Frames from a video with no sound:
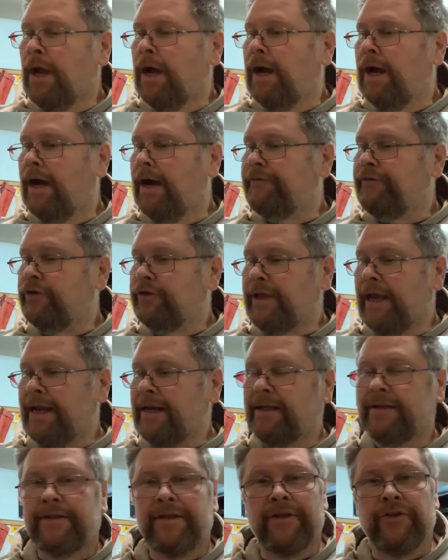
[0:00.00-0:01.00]
If you're
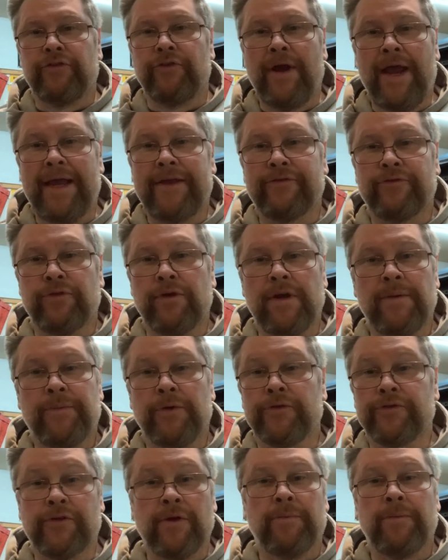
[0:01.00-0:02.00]
taking it to the drag strip
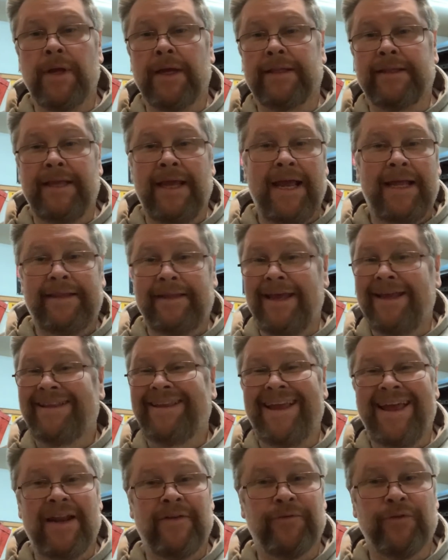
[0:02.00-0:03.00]
or something like that, take
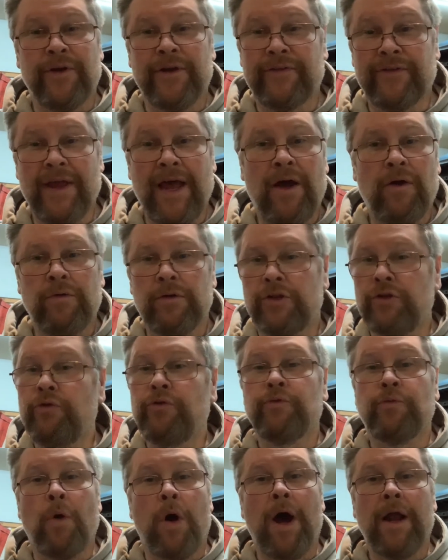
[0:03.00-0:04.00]
the antifreeze out,
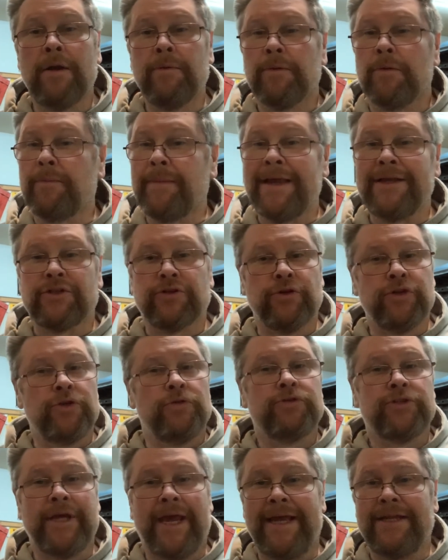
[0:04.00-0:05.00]
use water, but make sure
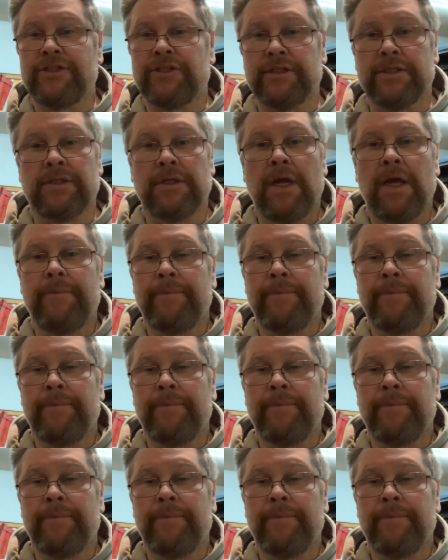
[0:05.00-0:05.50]
you change it.